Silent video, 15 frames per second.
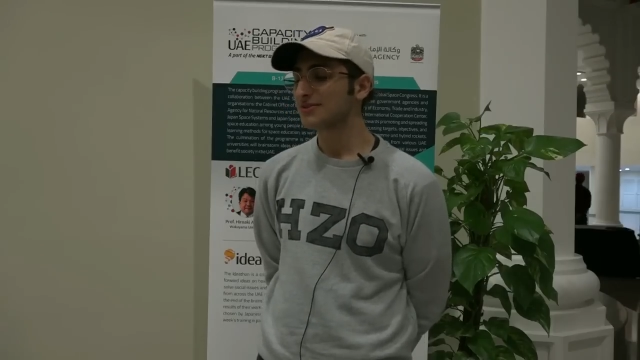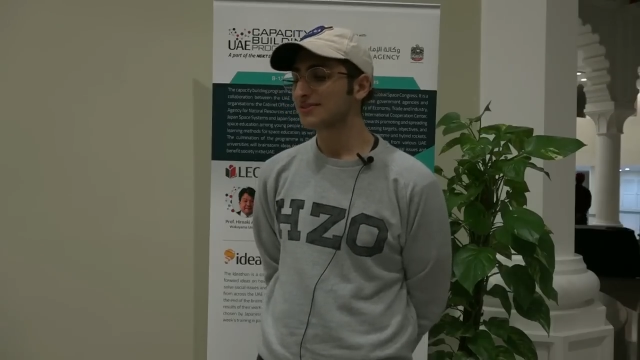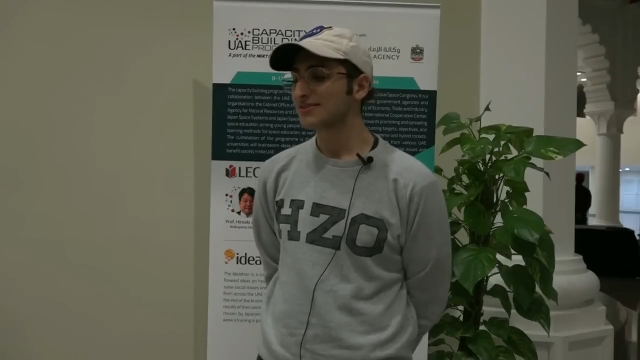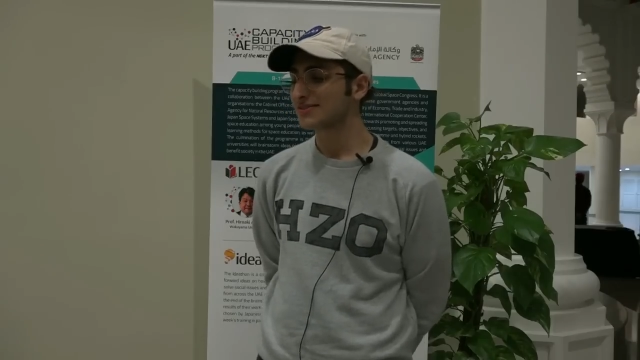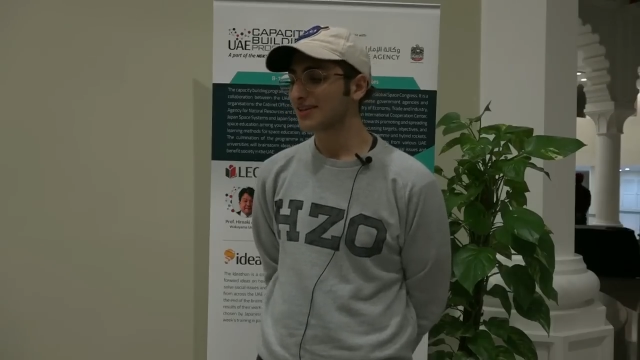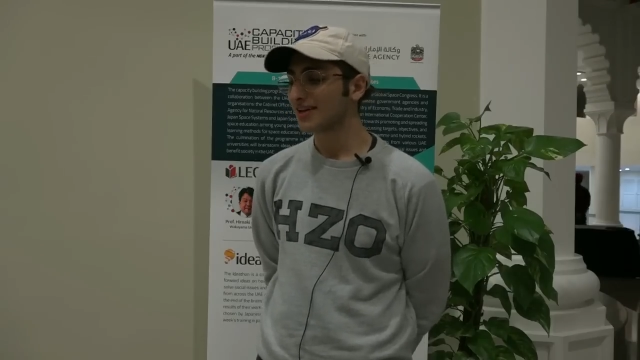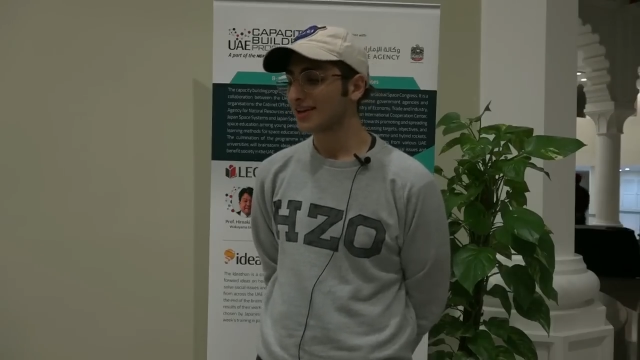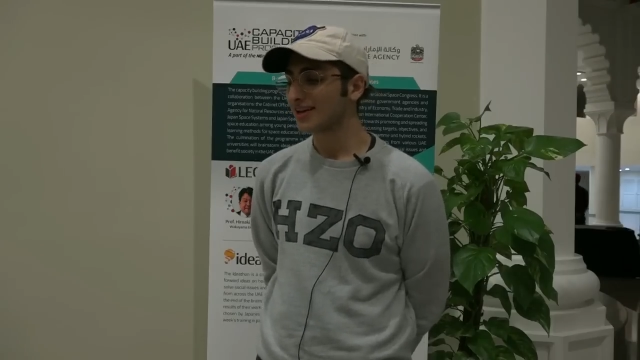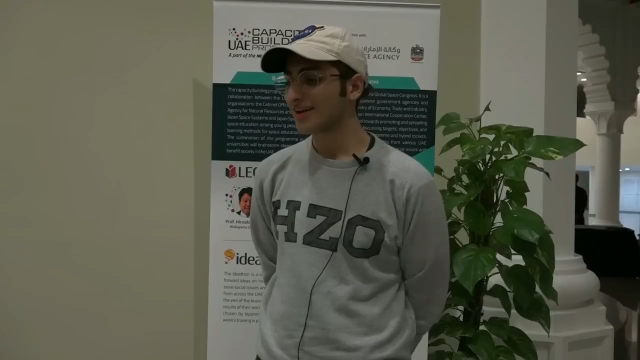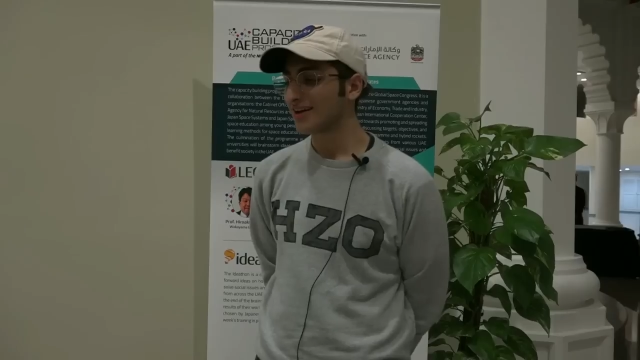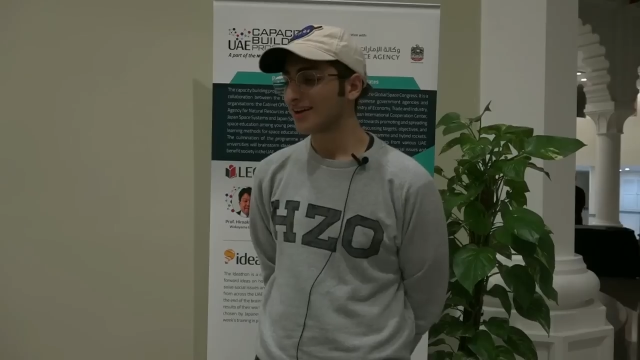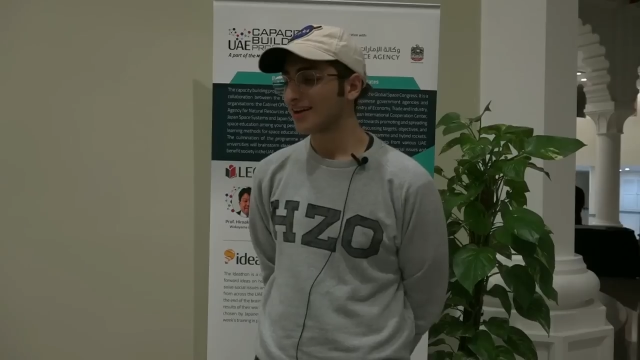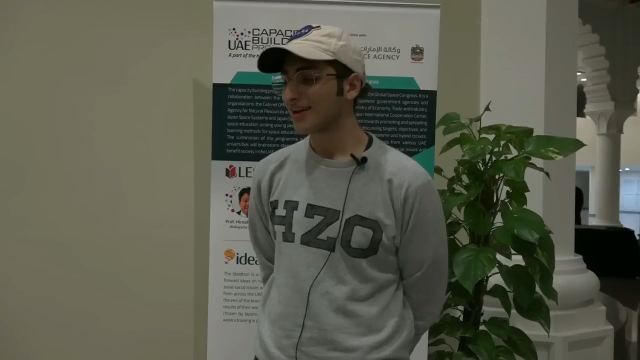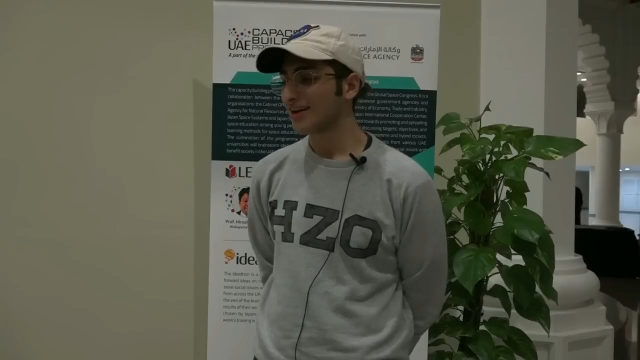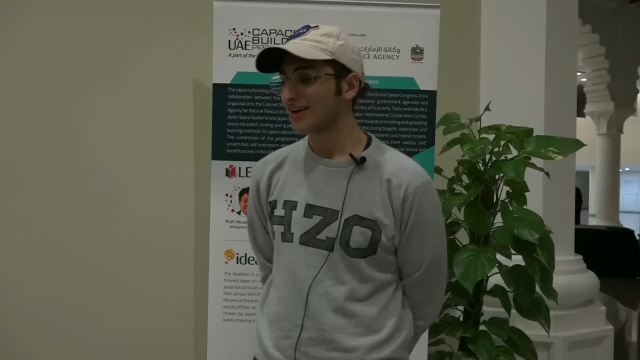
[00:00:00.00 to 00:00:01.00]
is
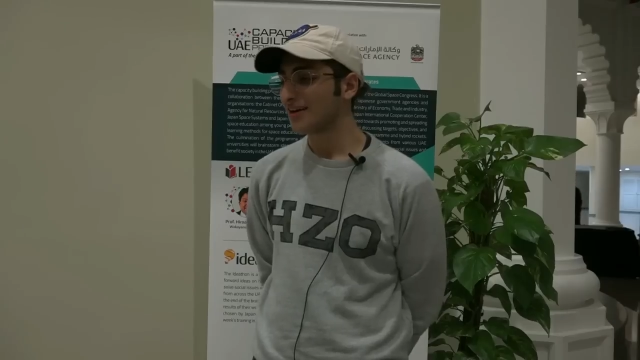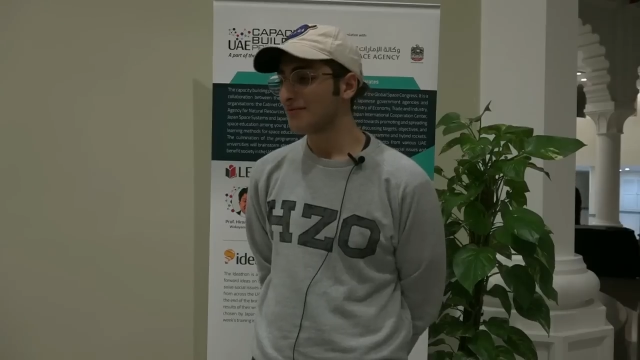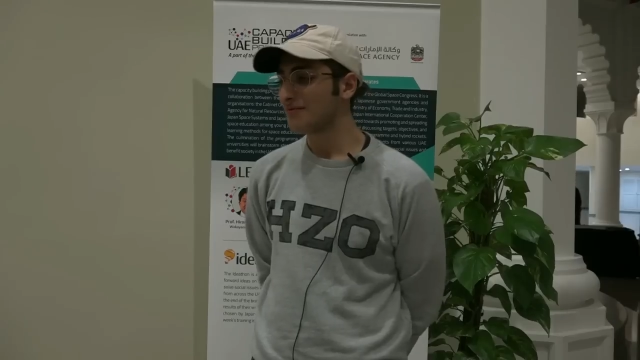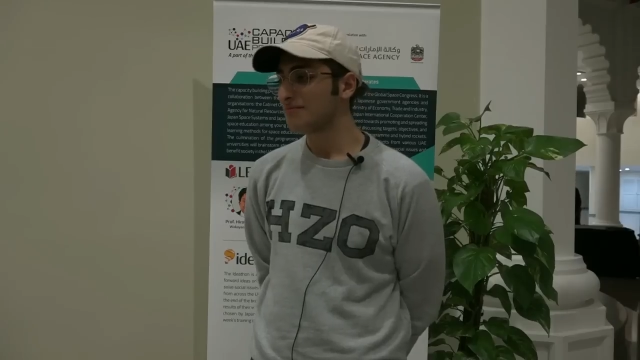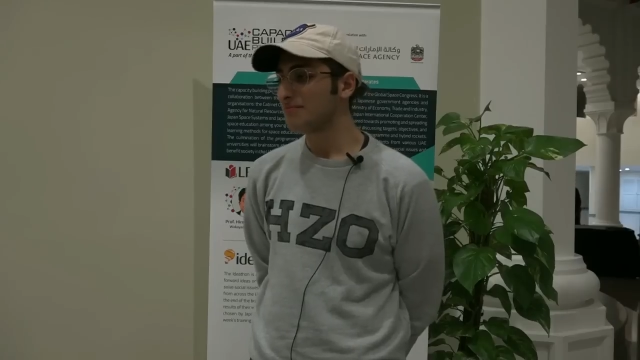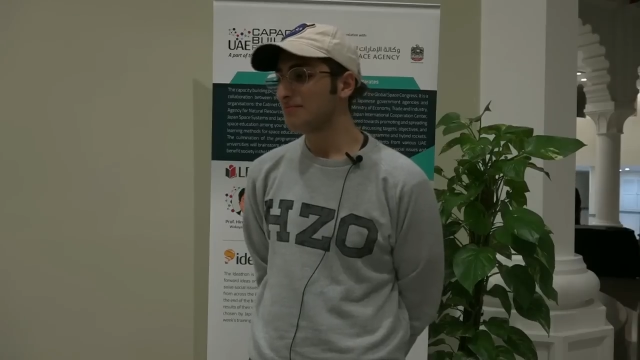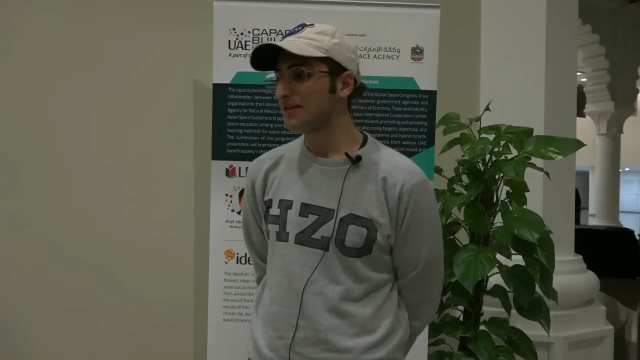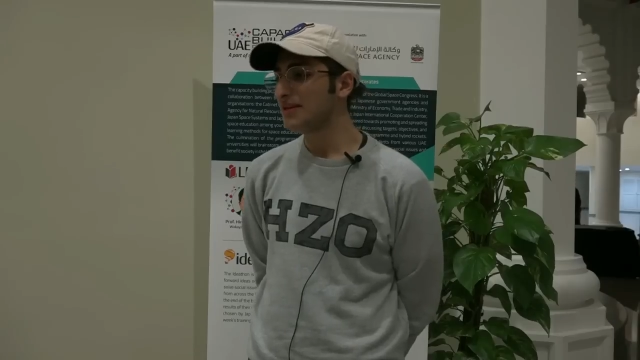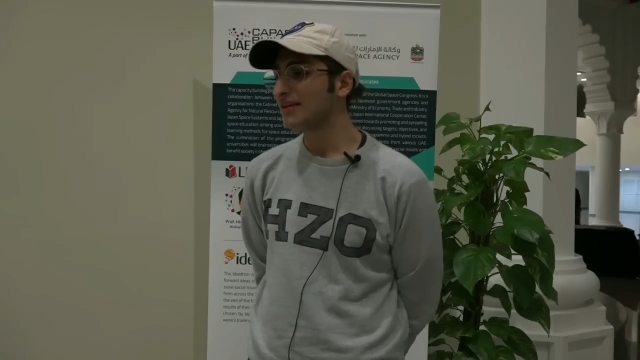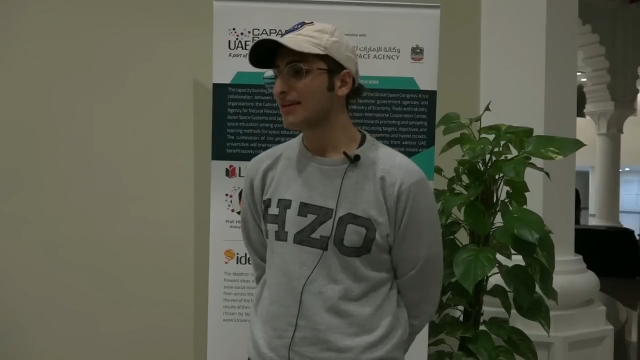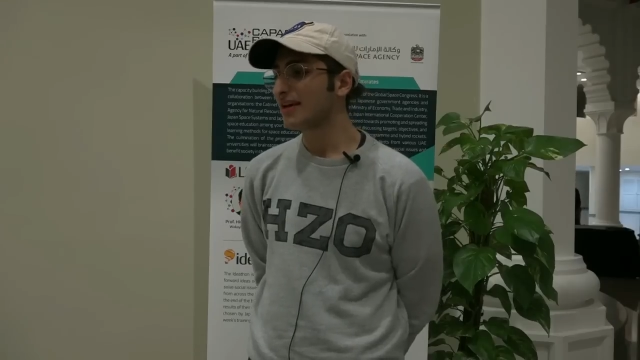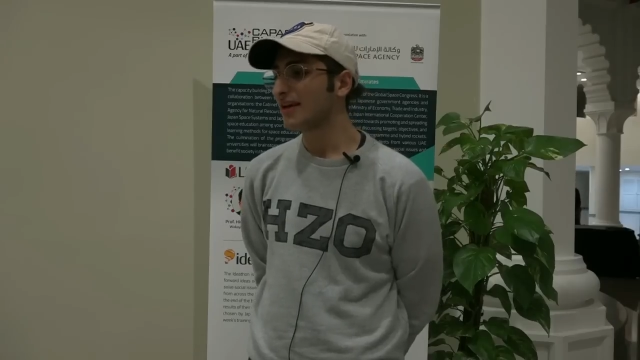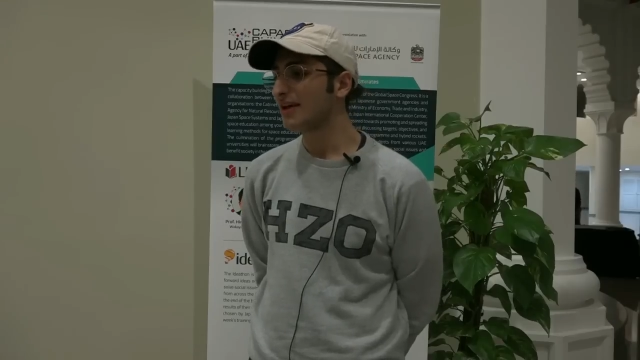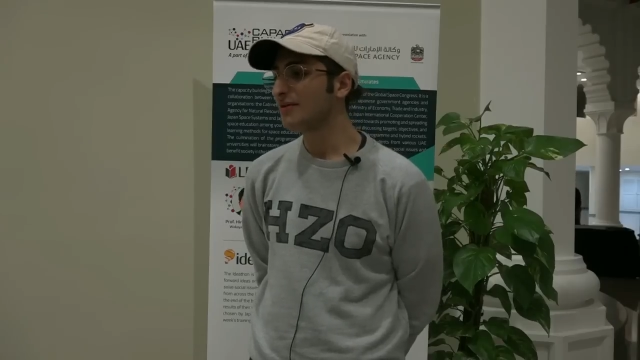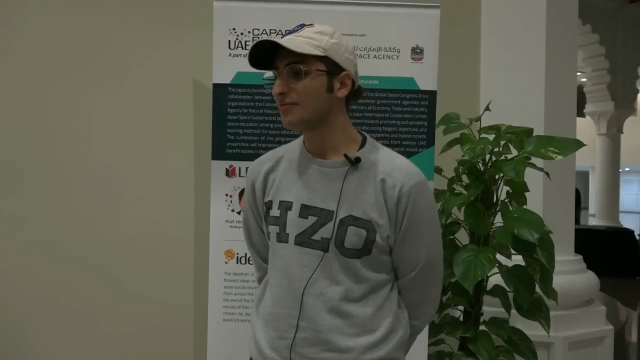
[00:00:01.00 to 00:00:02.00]

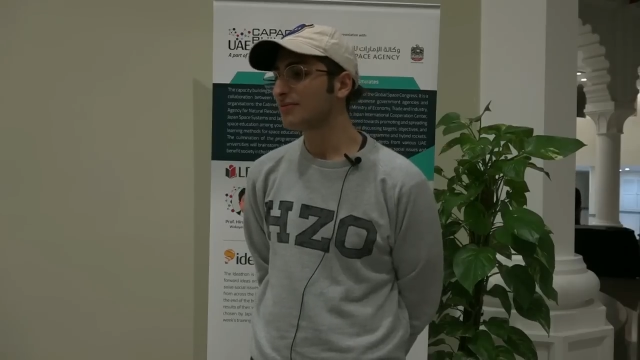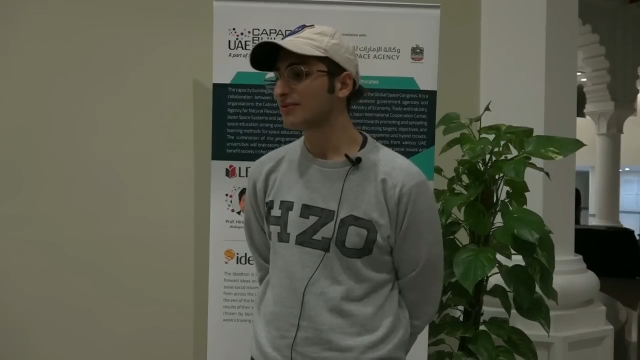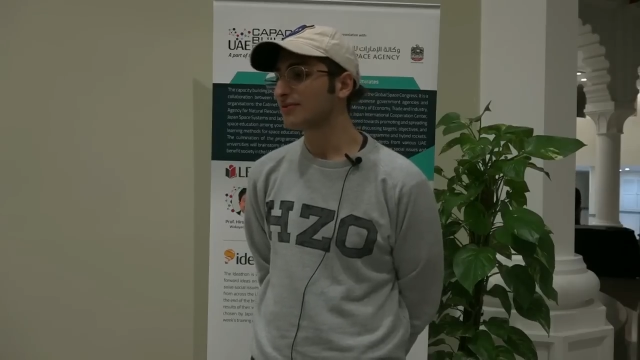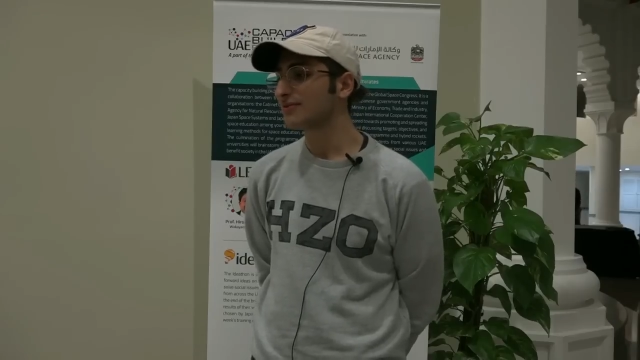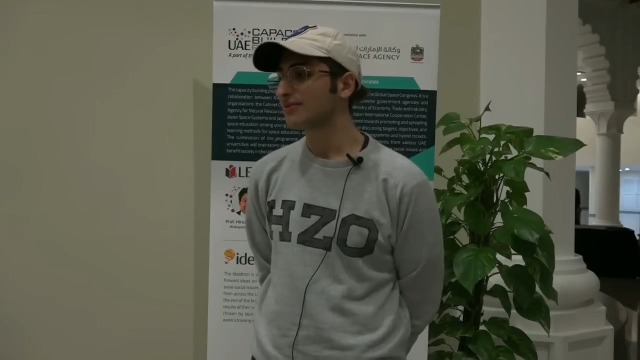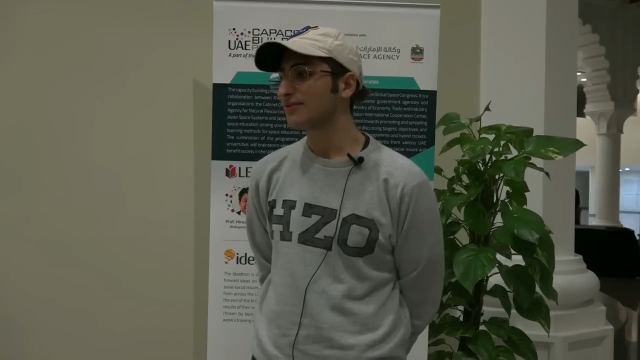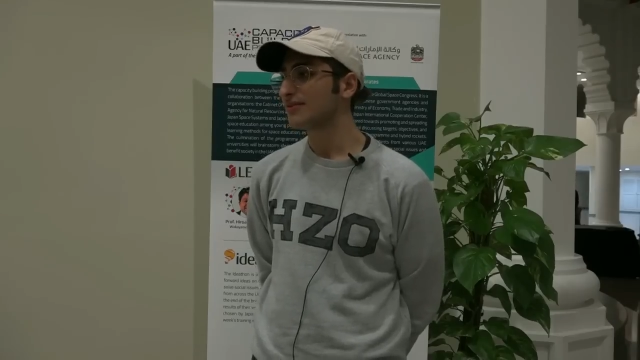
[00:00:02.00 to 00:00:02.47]
being able